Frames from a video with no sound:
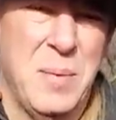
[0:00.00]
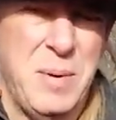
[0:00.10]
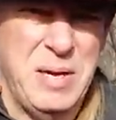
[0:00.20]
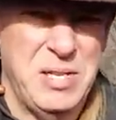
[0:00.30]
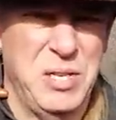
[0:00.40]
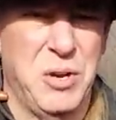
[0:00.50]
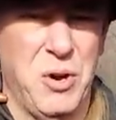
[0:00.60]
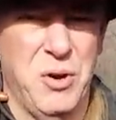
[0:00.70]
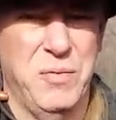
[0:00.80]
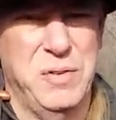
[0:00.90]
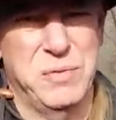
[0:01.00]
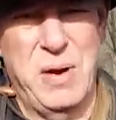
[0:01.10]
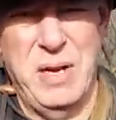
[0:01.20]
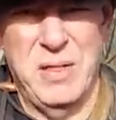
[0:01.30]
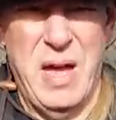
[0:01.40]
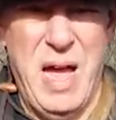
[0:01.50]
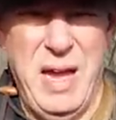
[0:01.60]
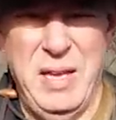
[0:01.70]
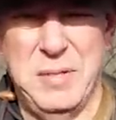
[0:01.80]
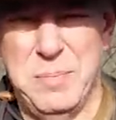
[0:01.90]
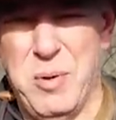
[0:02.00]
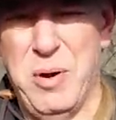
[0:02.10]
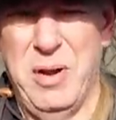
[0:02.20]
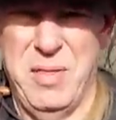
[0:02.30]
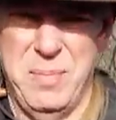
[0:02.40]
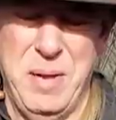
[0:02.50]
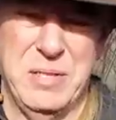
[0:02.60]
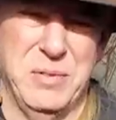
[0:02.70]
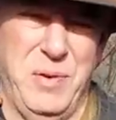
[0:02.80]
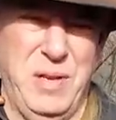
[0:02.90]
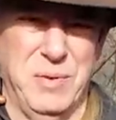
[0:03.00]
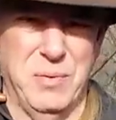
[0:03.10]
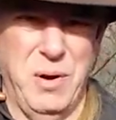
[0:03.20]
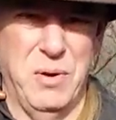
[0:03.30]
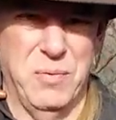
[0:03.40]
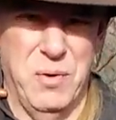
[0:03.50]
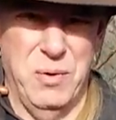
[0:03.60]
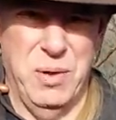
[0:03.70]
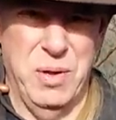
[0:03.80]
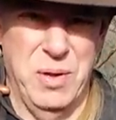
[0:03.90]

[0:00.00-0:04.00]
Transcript: Bennington Curve is right near the highest point of the Pennsylvania Railroad.